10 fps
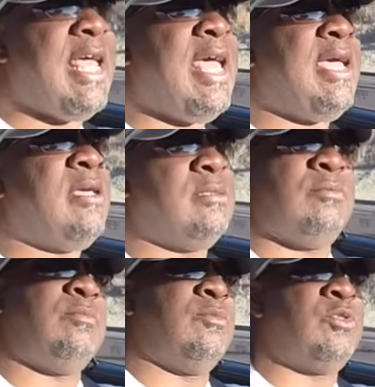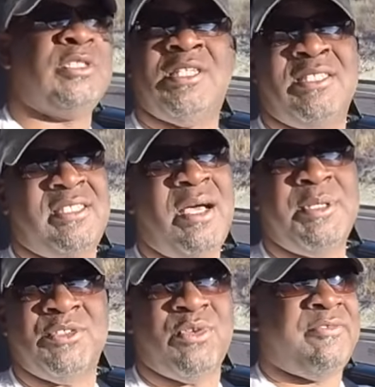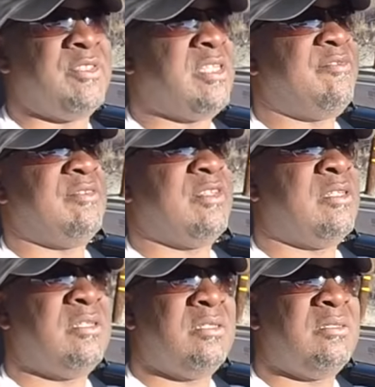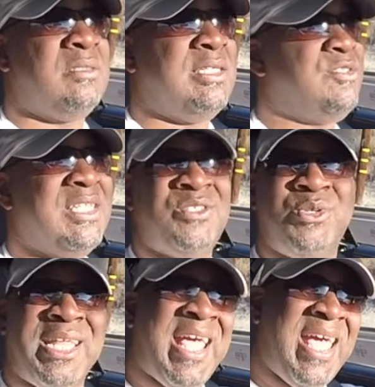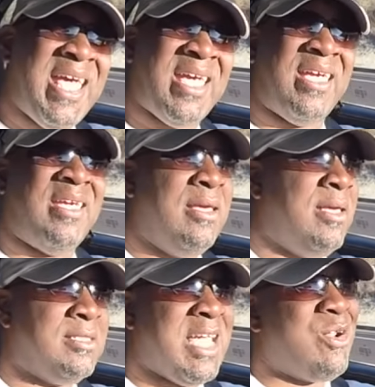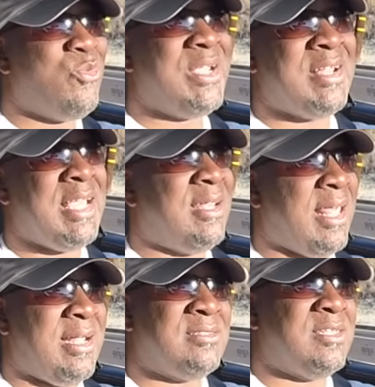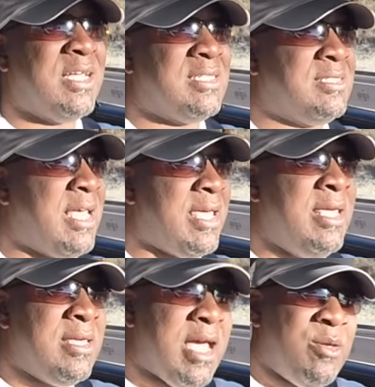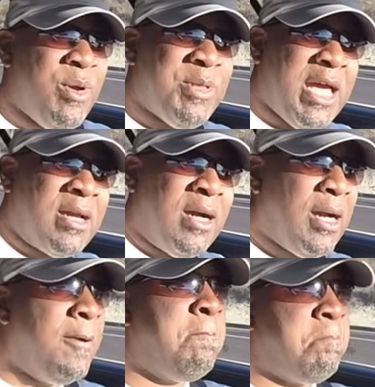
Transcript: egg? Which is the dumbest reference I've ever heard. How'd you get to an egg? It's got a weird headlight. That's all you got to say. Yeah, you remember that car?